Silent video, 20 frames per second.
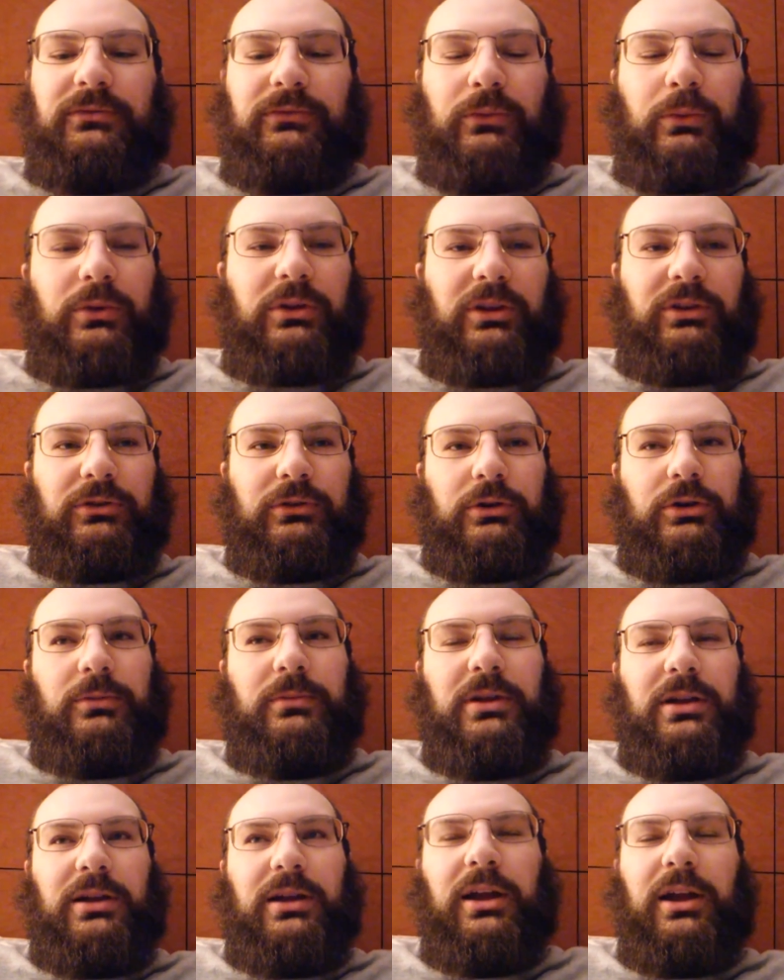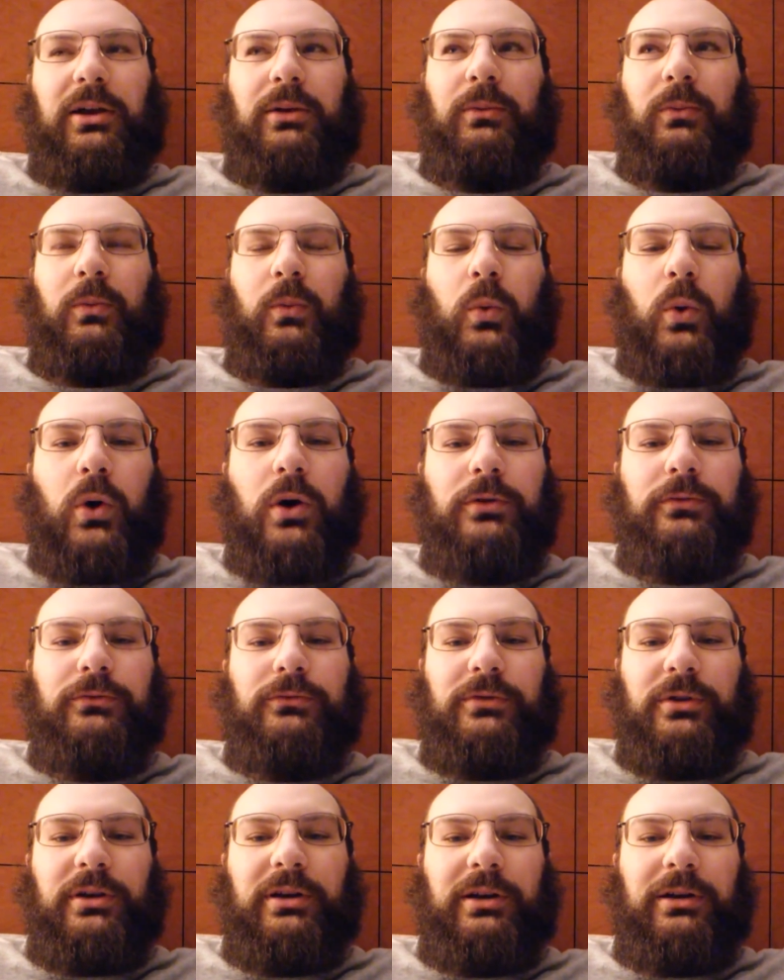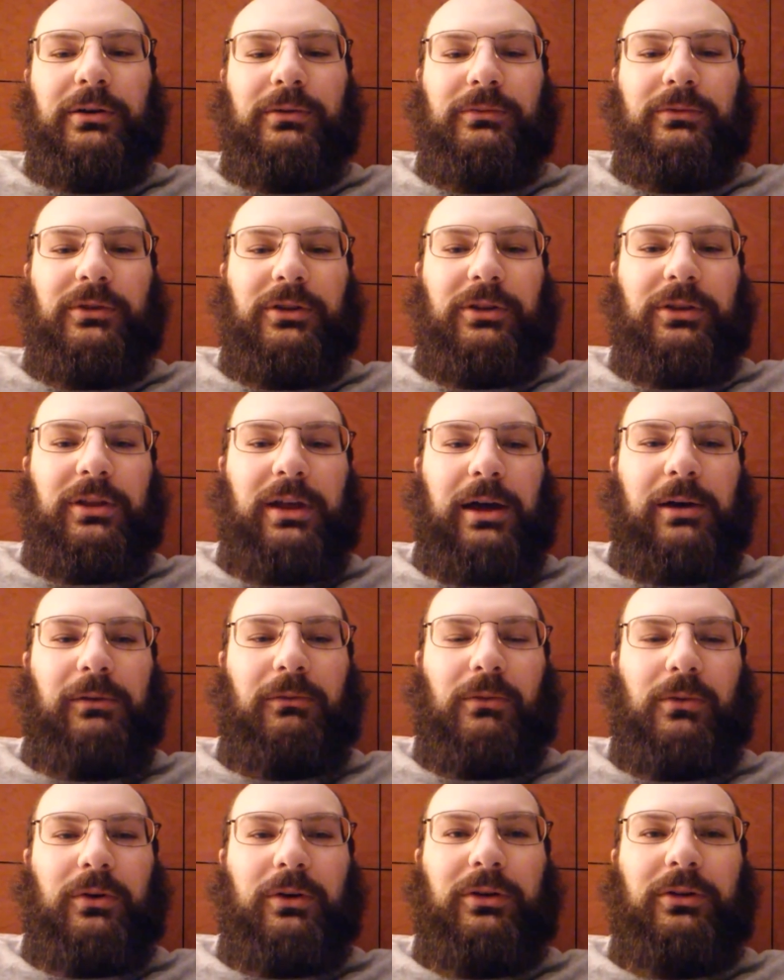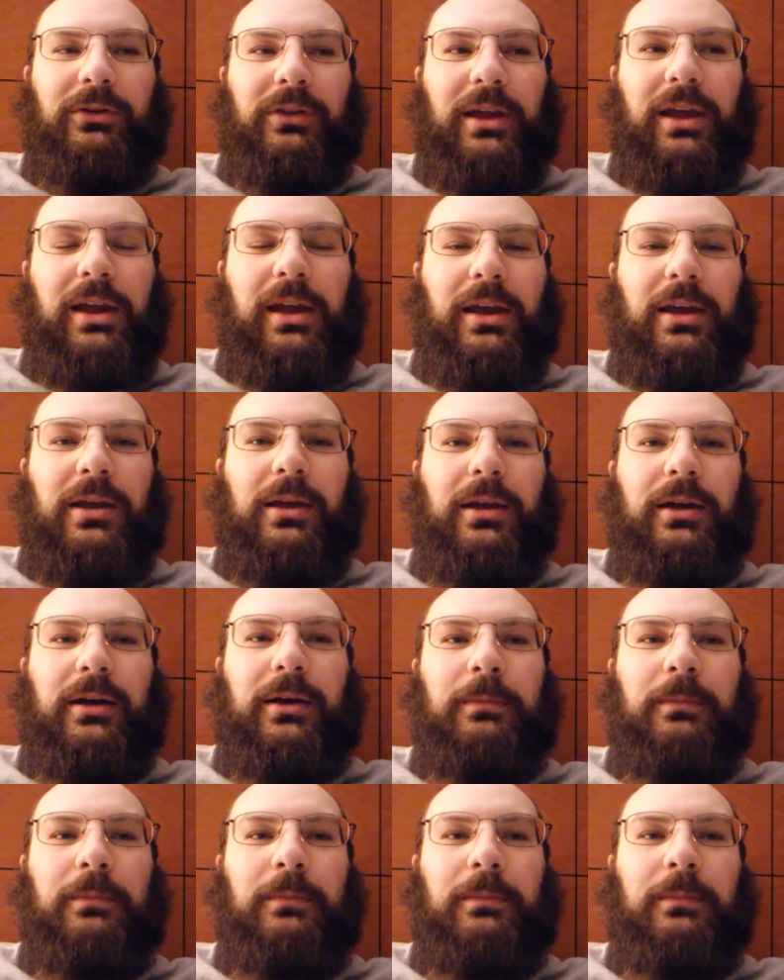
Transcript: for the tournament and one round that was a,